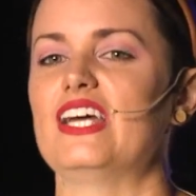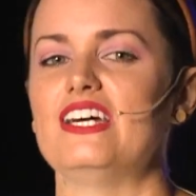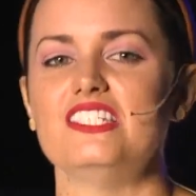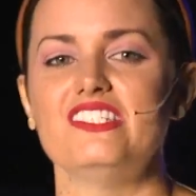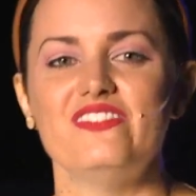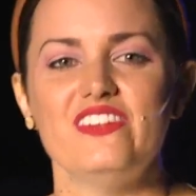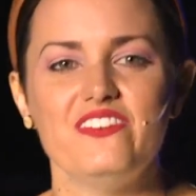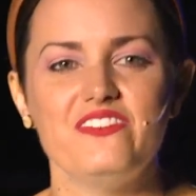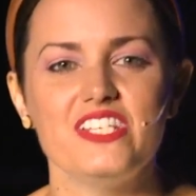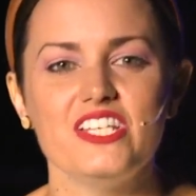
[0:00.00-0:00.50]

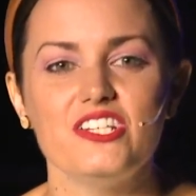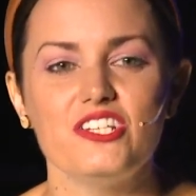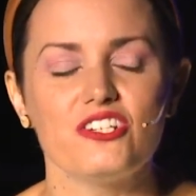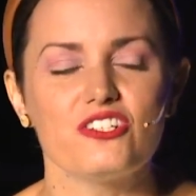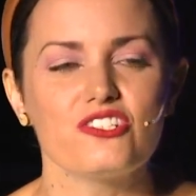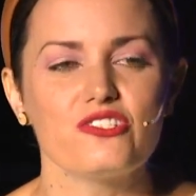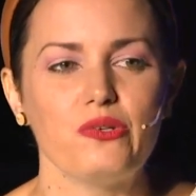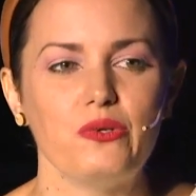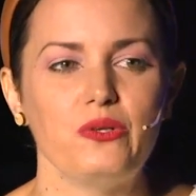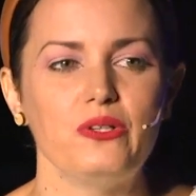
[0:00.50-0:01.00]
When I was
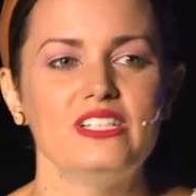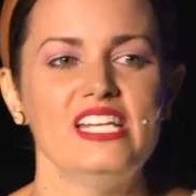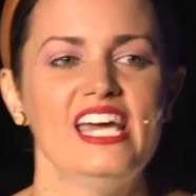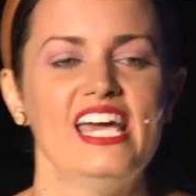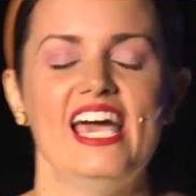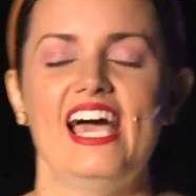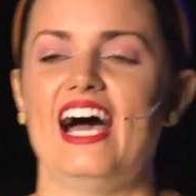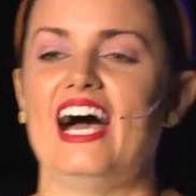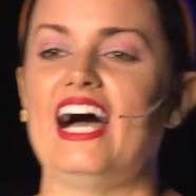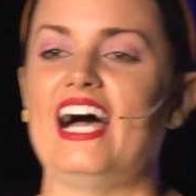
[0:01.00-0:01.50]
fifteen years
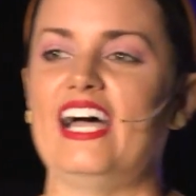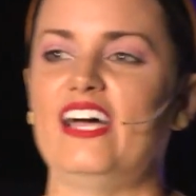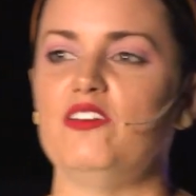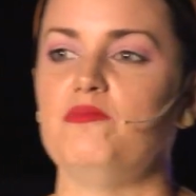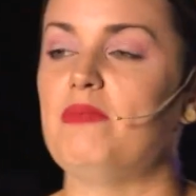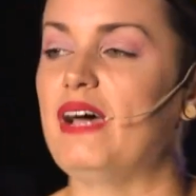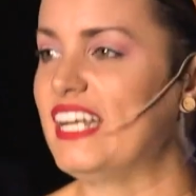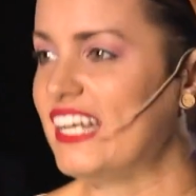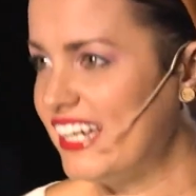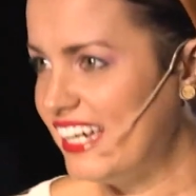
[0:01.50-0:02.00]
old,
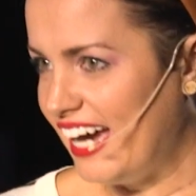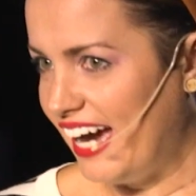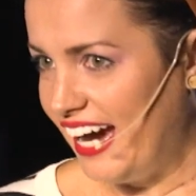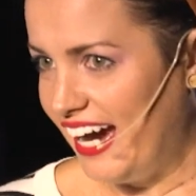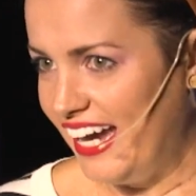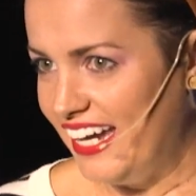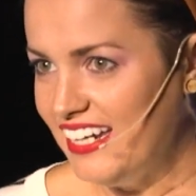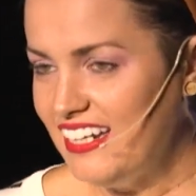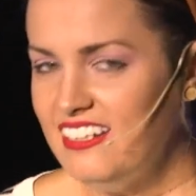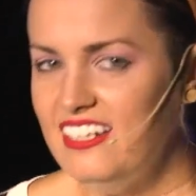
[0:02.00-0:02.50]
I met a
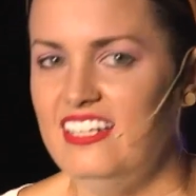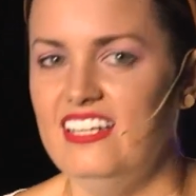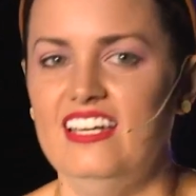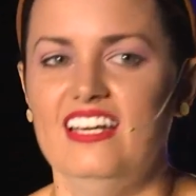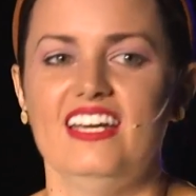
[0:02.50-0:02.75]
guy,